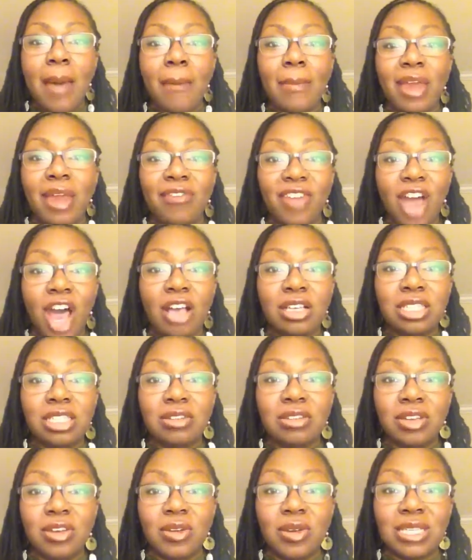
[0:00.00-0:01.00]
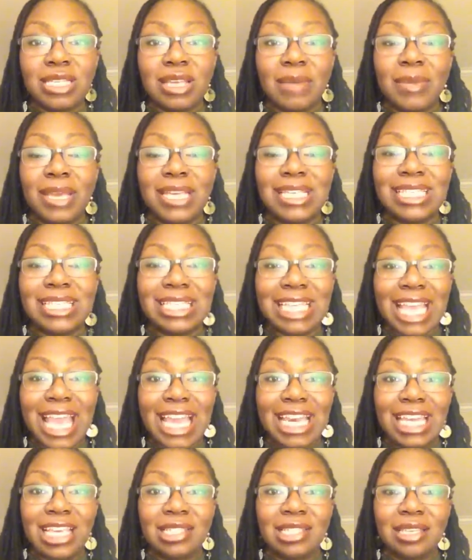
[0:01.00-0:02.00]
but I've also noticed that my
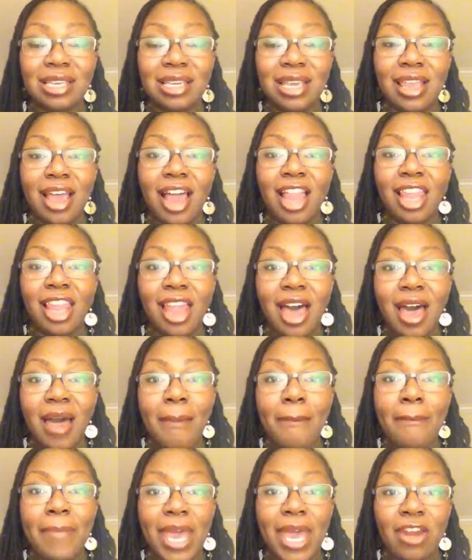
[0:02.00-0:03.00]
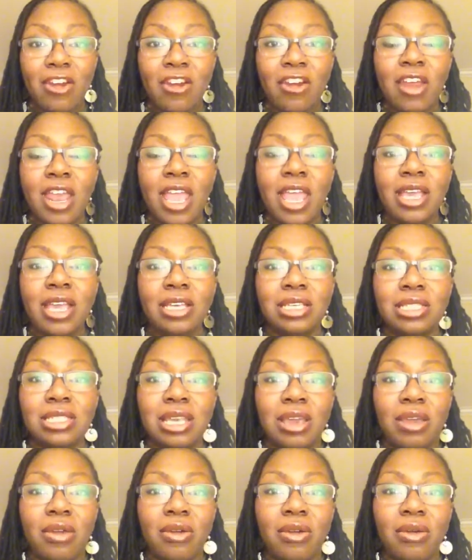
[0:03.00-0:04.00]
skin is looking a lot better.
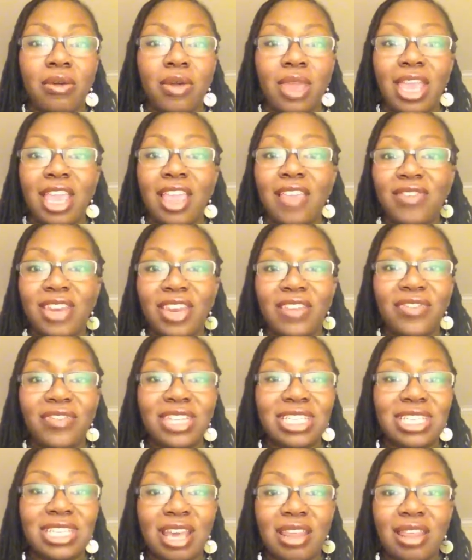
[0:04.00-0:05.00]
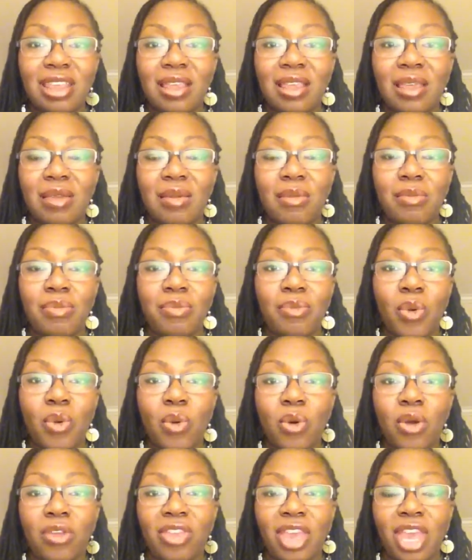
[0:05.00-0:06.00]
So even if it's nothing
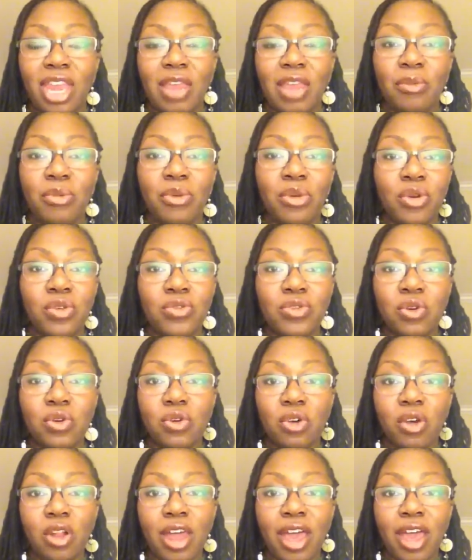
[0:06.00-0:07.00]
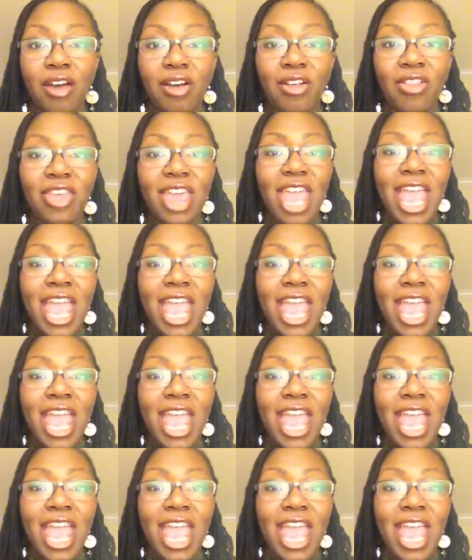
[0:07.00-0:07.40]
more than improved oral health